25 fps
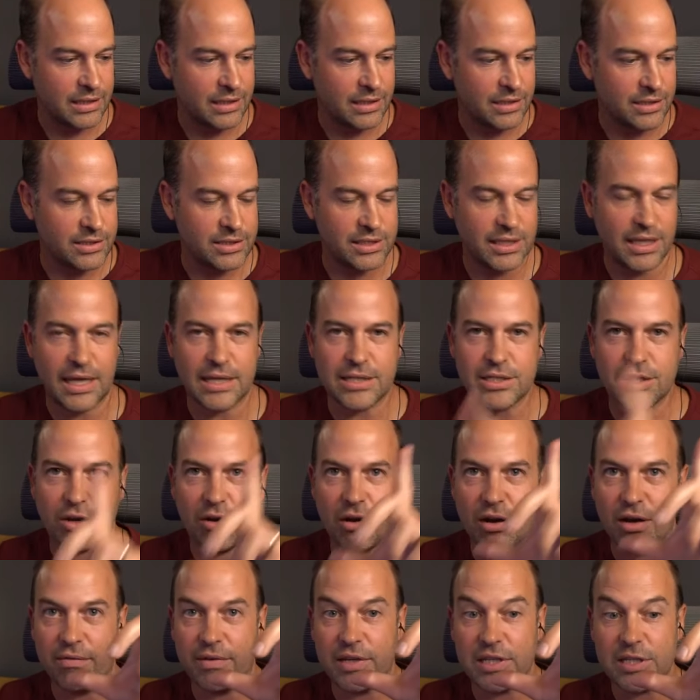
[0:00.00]
So that's
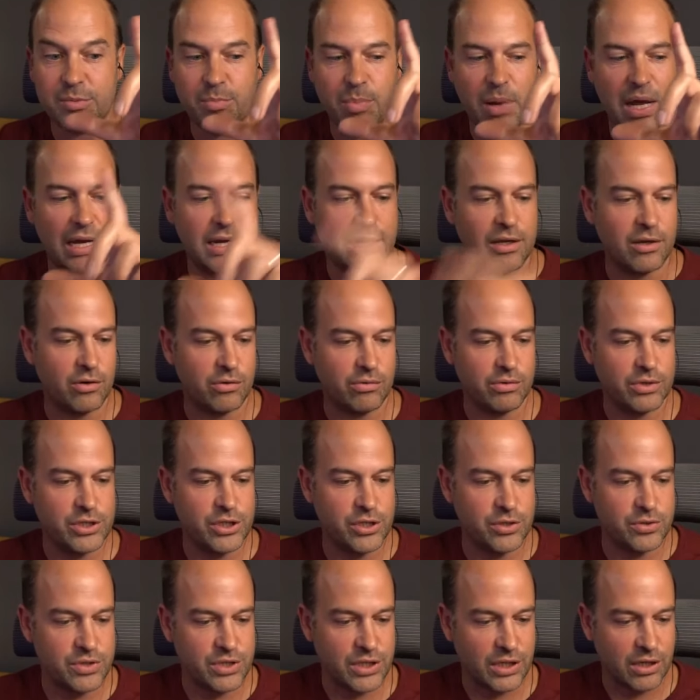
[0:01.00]
kind of expanding or
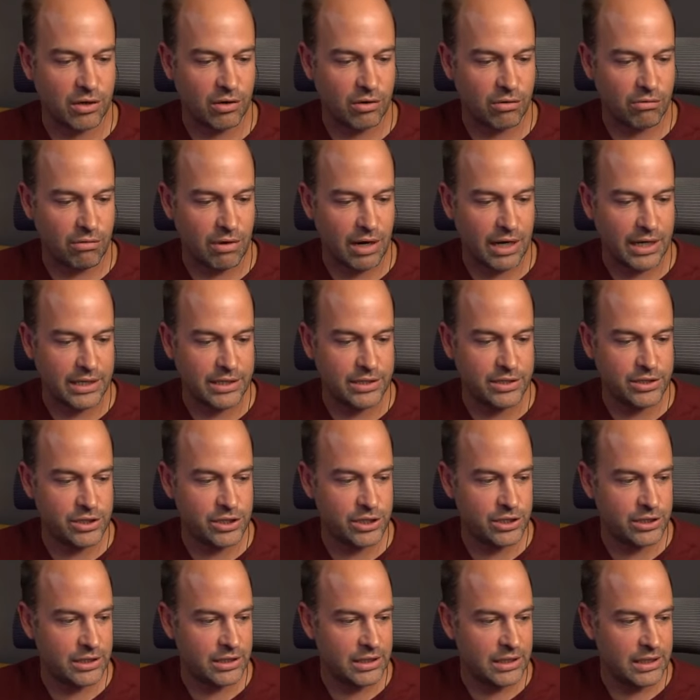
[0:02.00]
reducing our
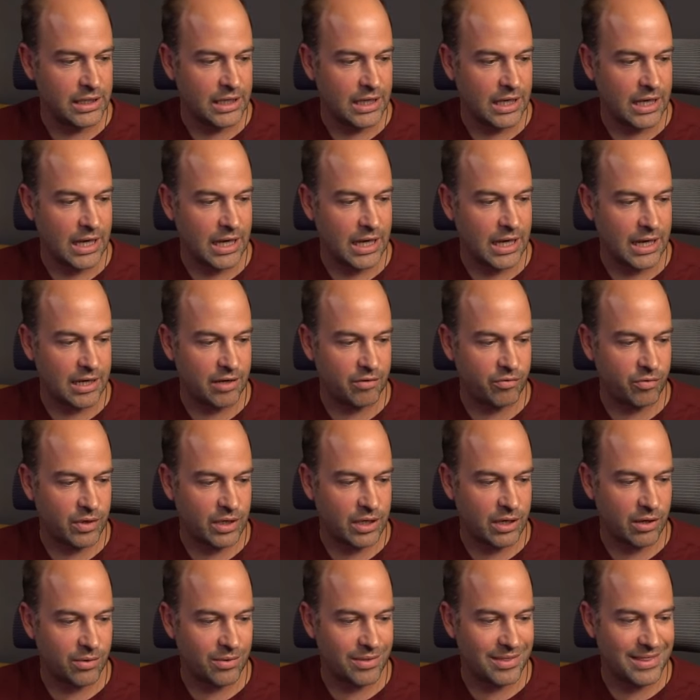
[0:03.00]
range. And if we
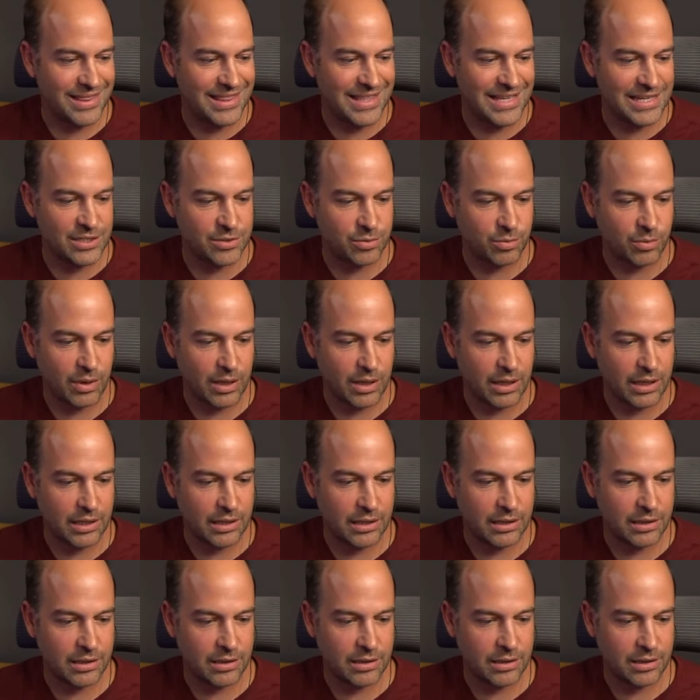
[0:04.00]
go this
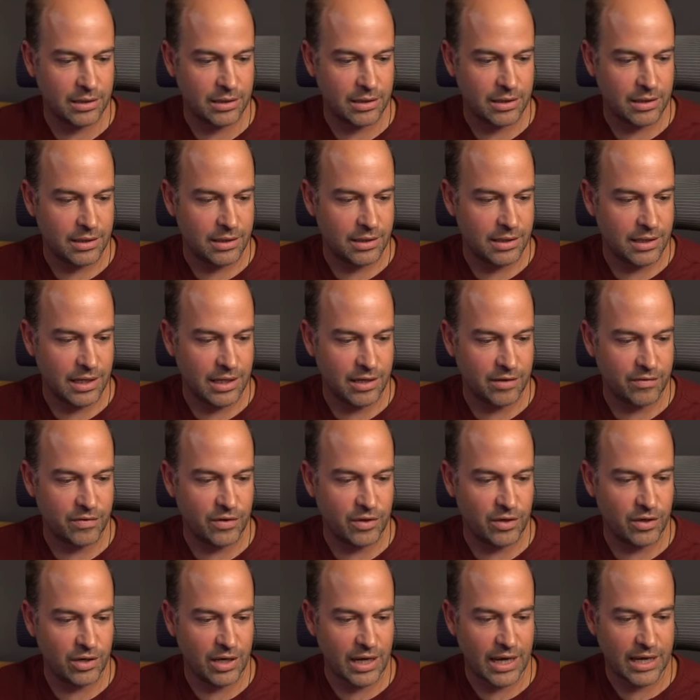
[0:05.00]
way, then if
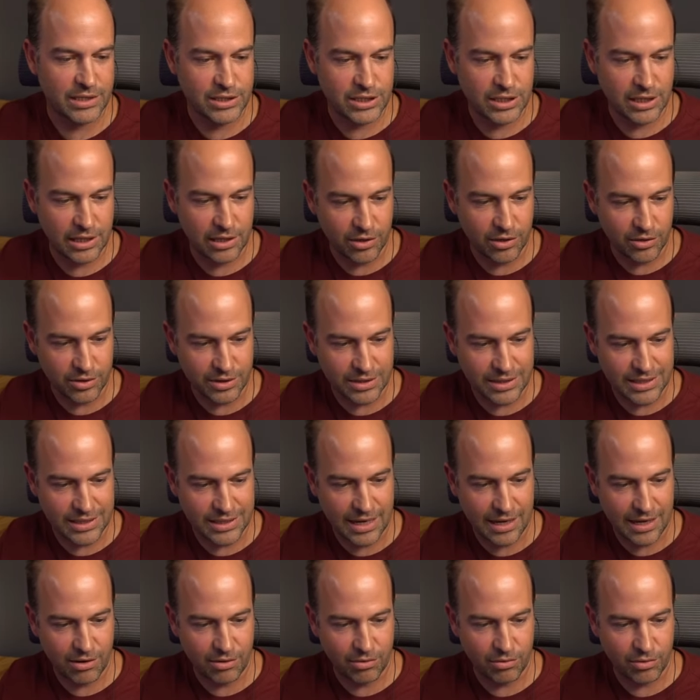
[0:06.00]
you actually look
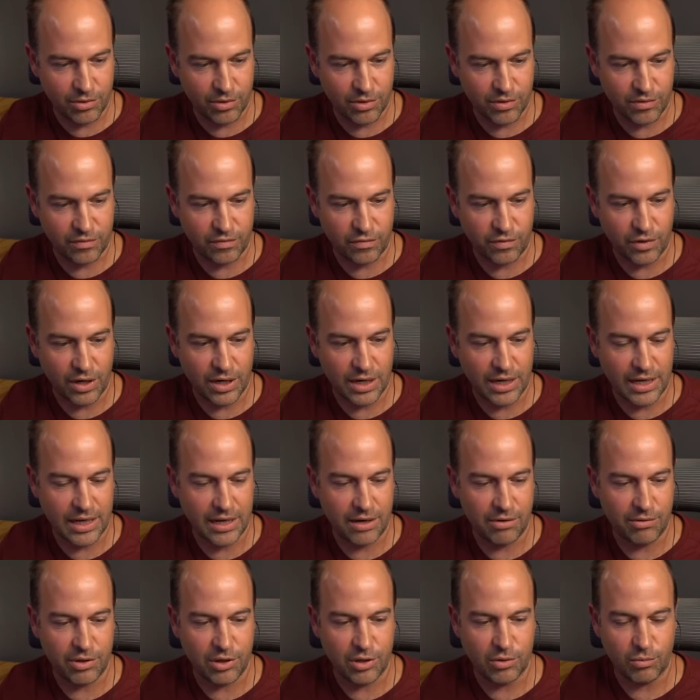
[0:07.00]
down on the front
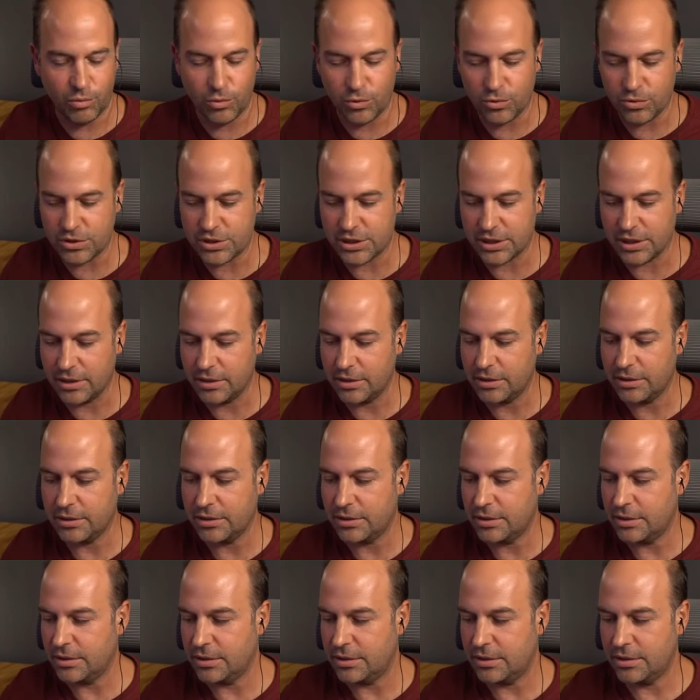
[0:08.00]
here in the water,
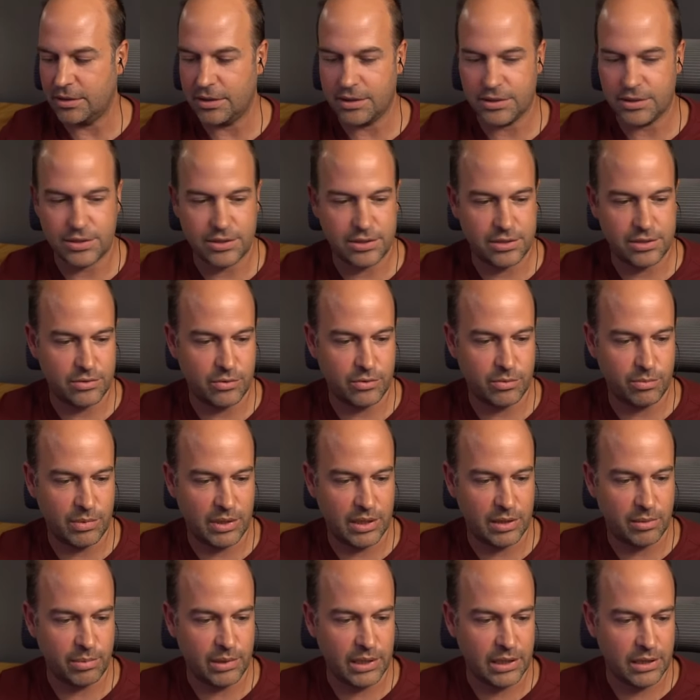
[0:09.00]
let's zoom in
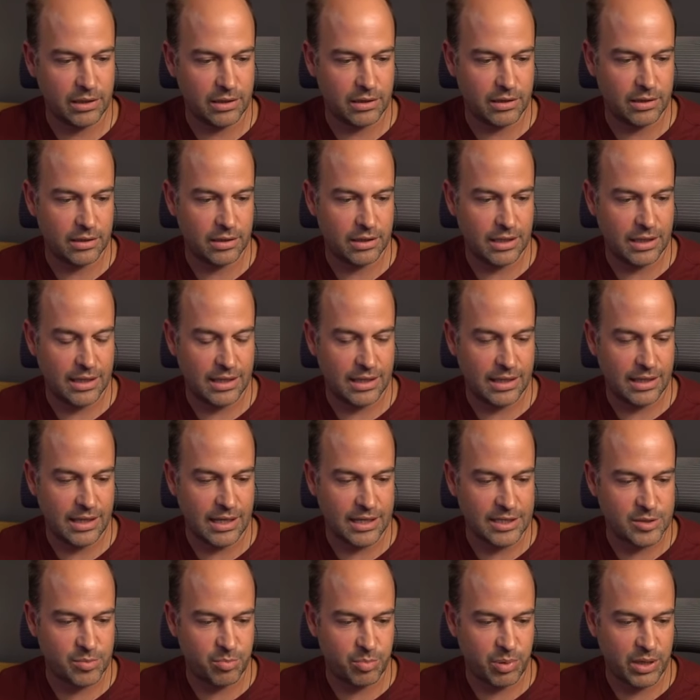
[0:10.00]
a bit,
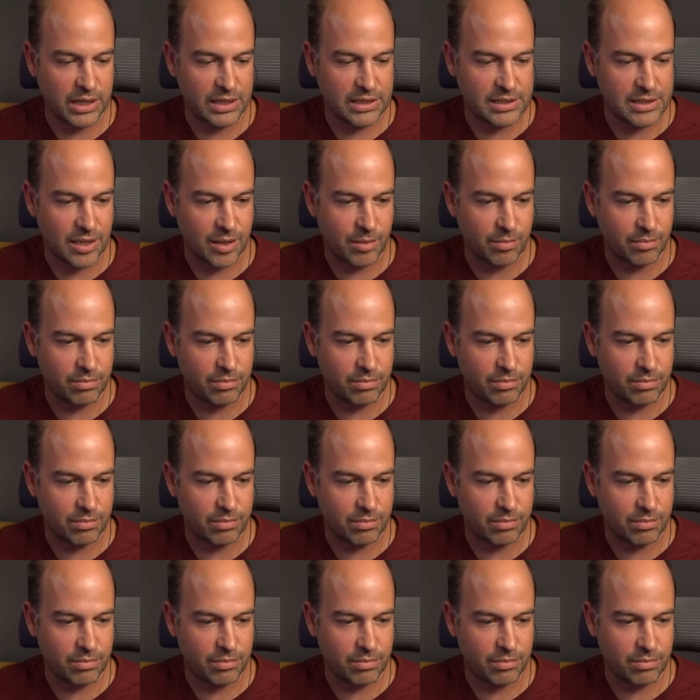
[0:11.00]
that's picked up